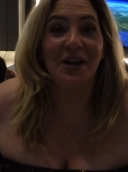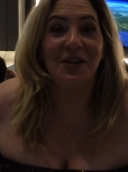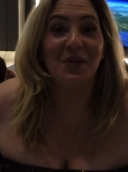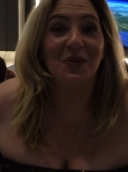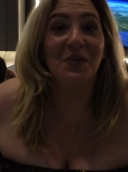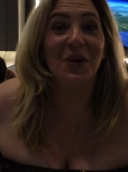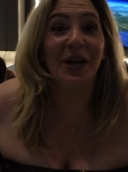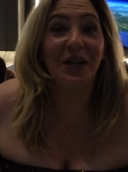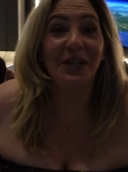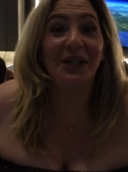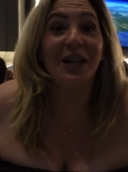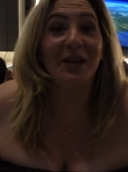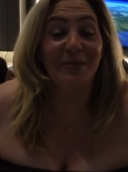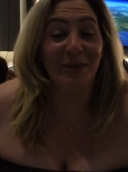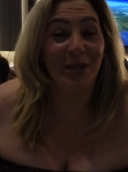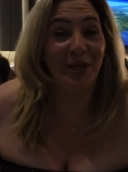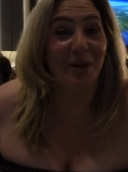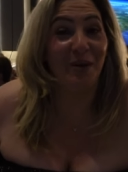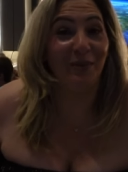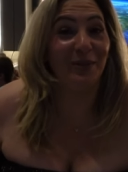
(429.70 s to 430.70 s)
gotta let
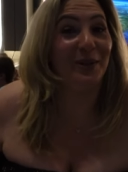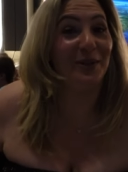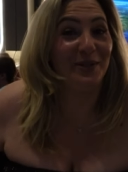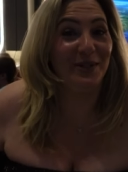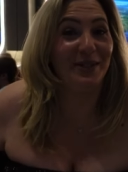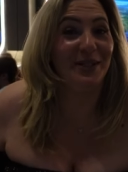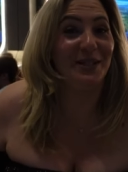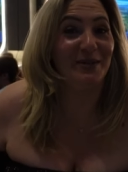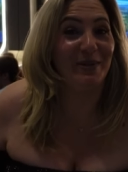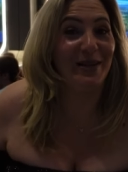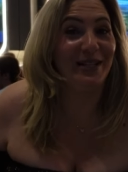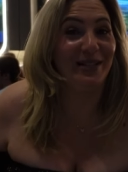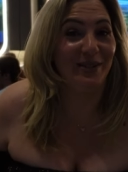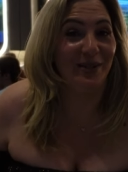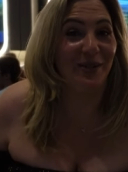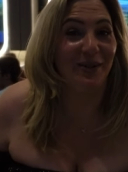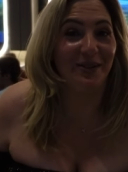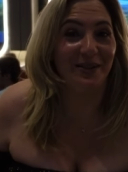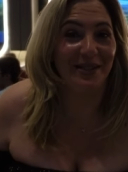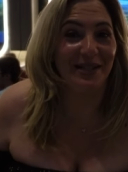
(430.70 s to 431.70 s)
me know when you see the space
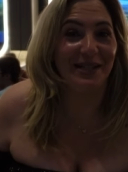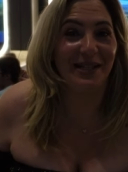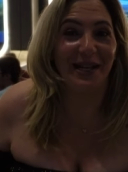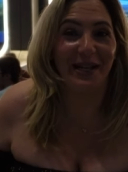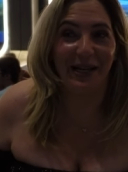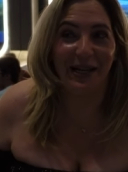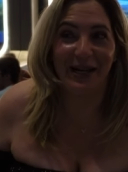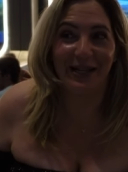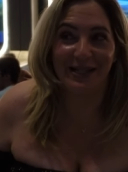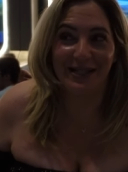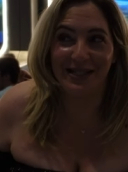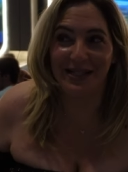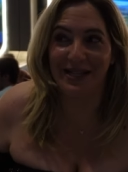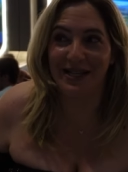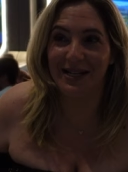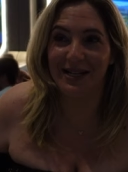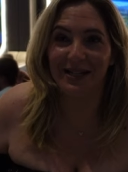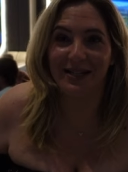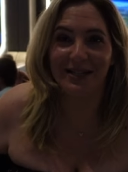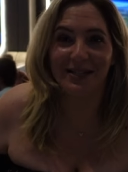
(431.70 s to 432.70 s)
dog since I can't
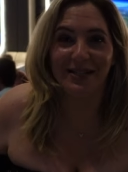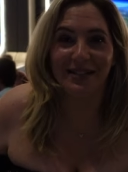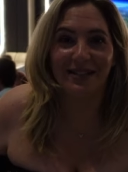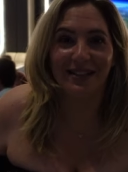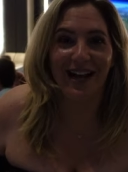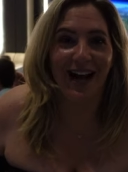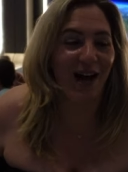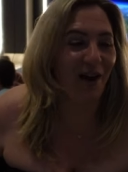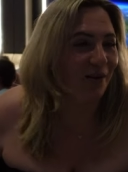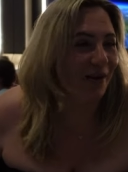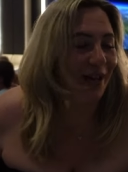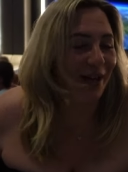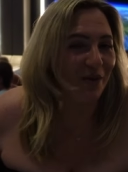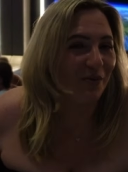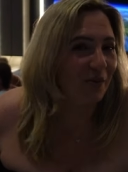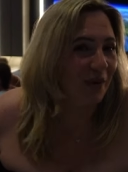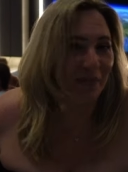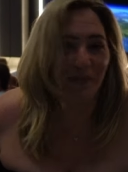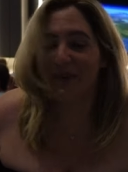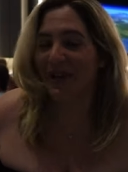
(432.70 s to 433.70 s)
see. It
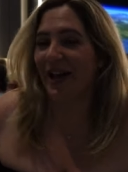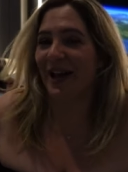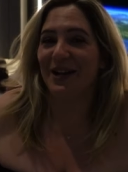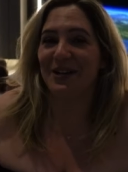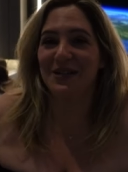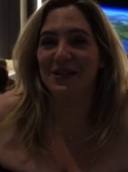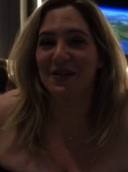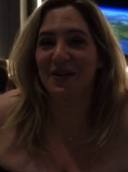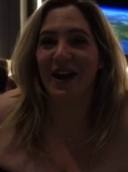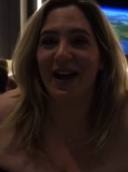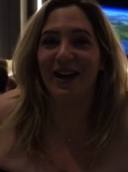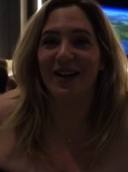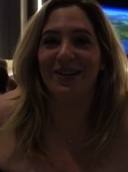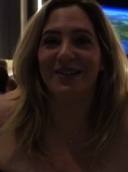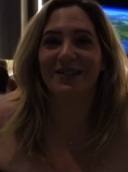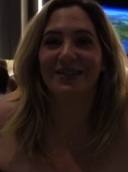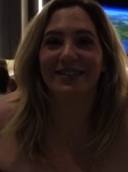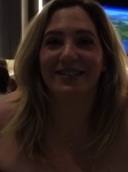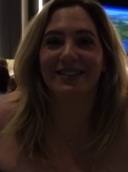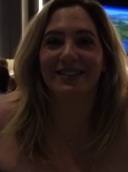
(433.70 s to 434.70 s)
will flash
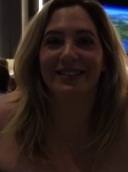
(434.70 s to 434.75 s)
around.